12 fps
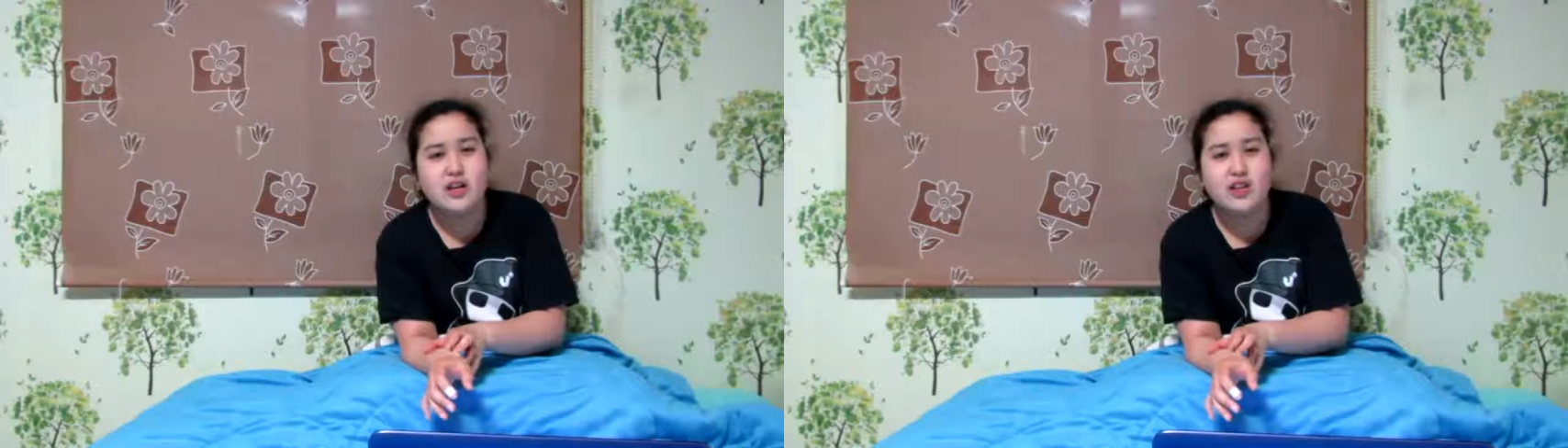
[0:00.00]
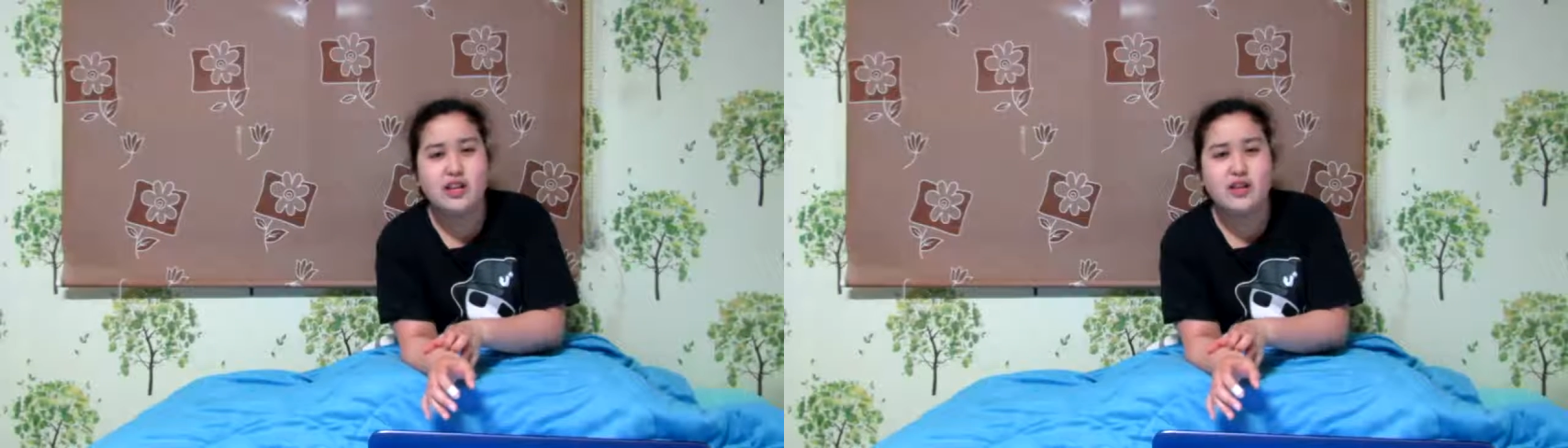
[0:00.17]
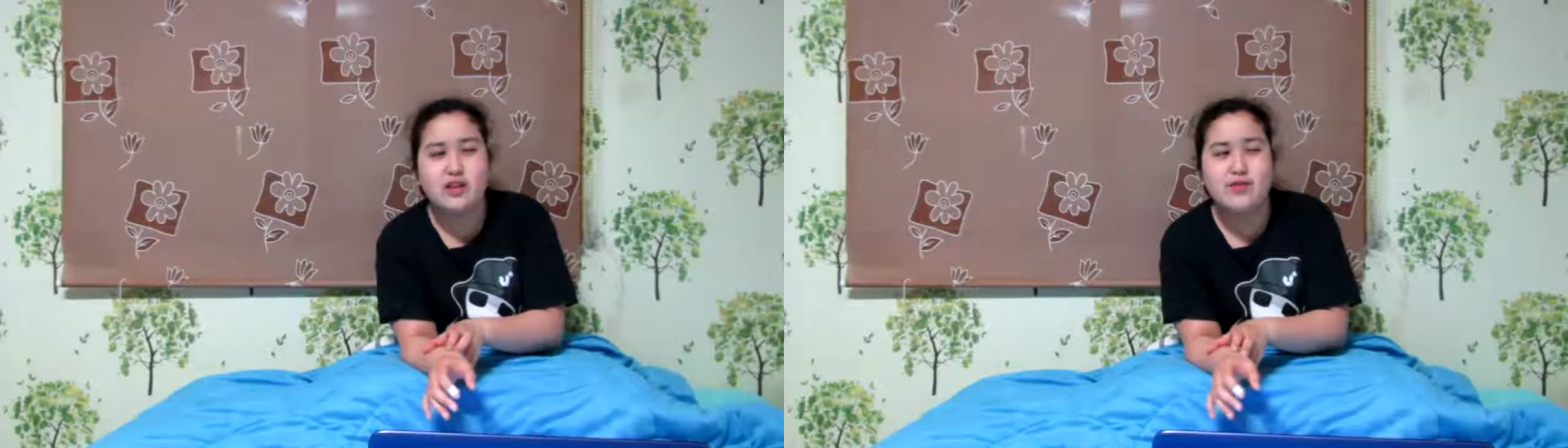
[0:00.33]

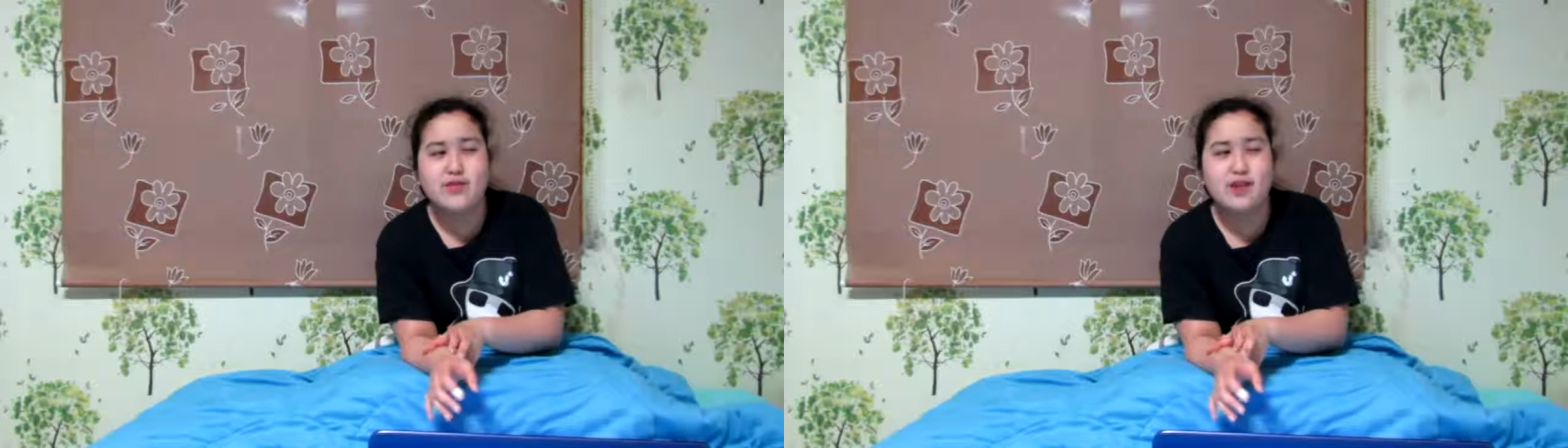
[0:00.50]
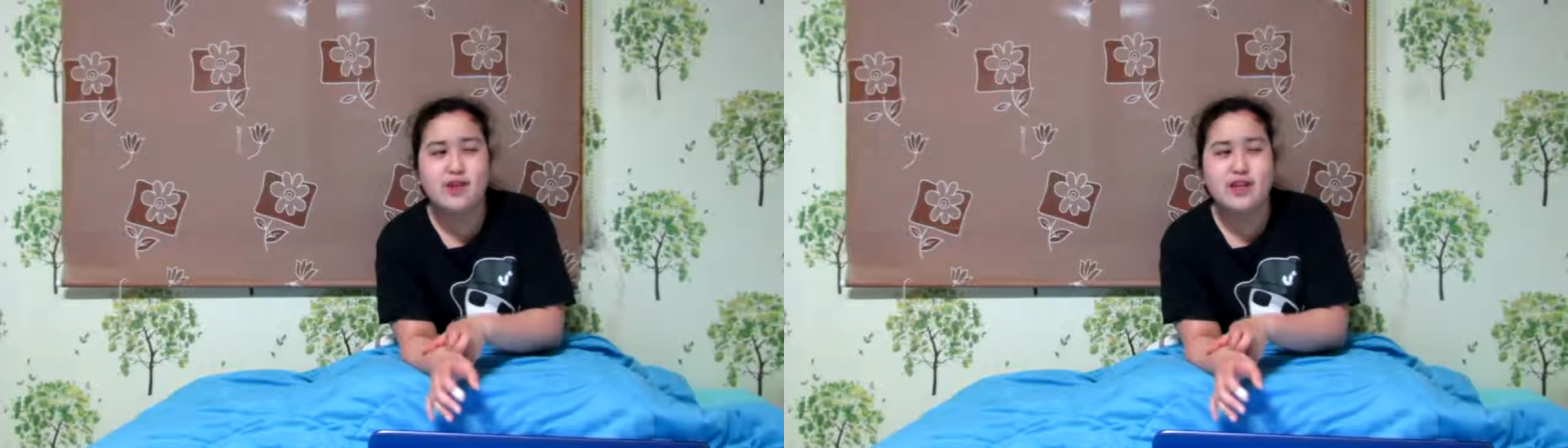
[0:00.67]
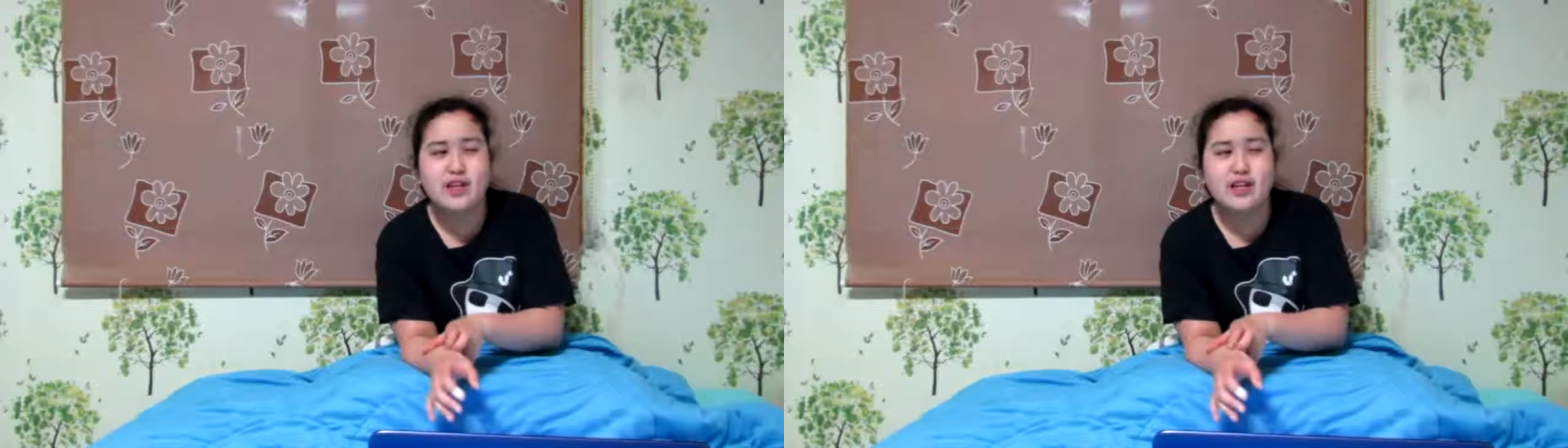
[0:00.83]
like
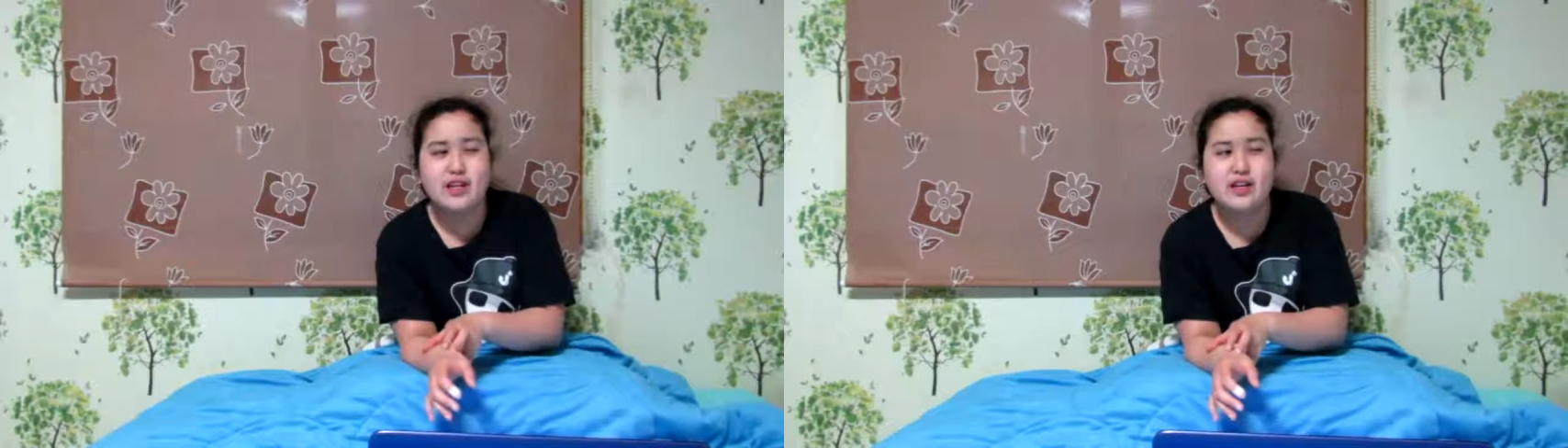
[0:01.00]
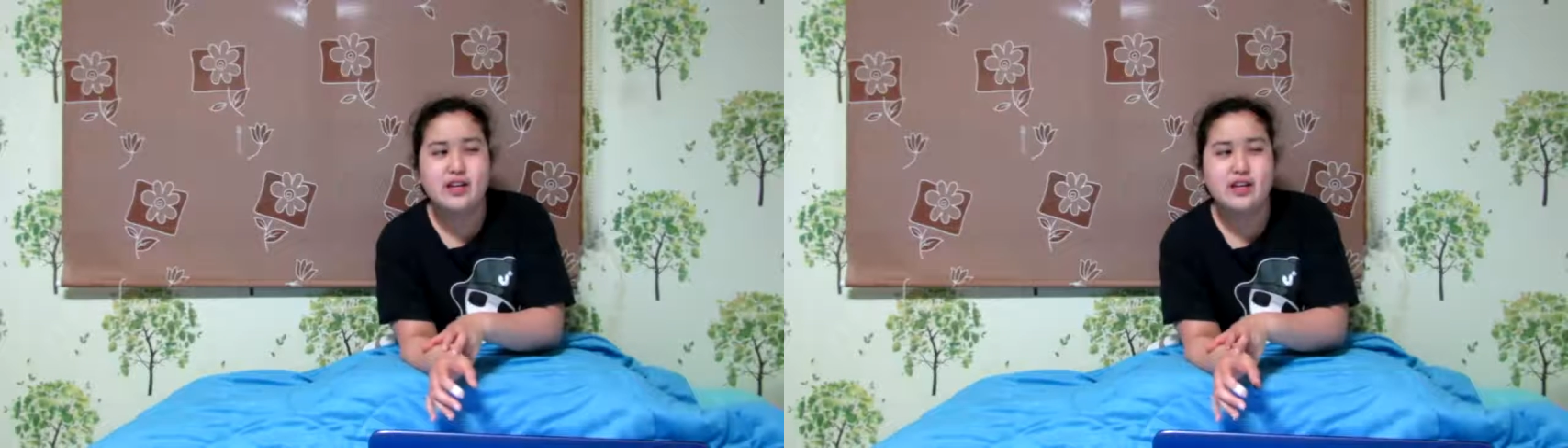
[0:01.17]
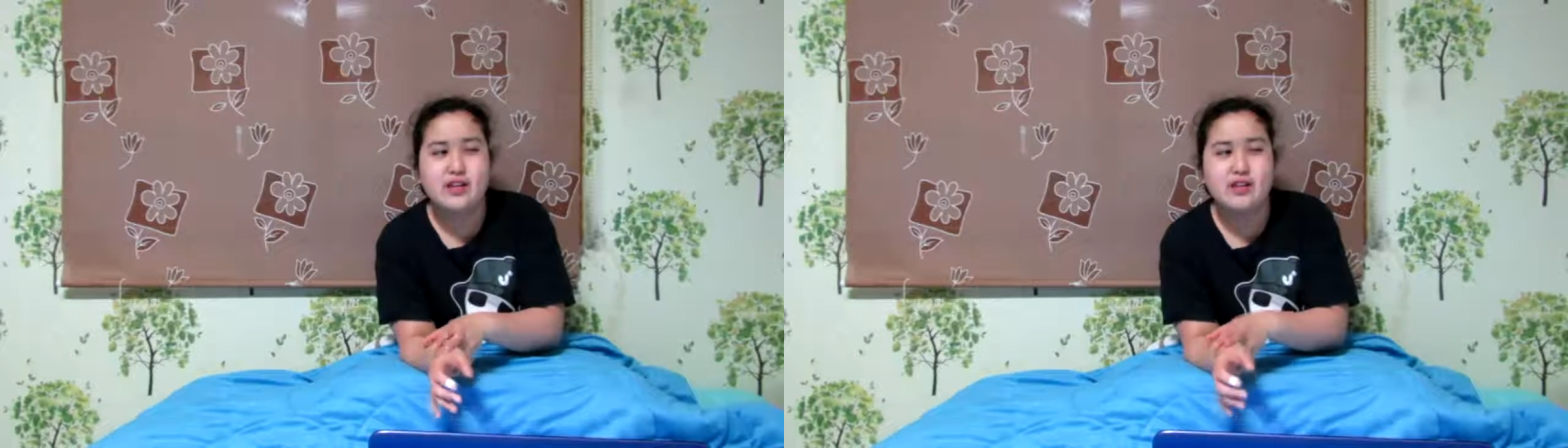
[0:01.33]
very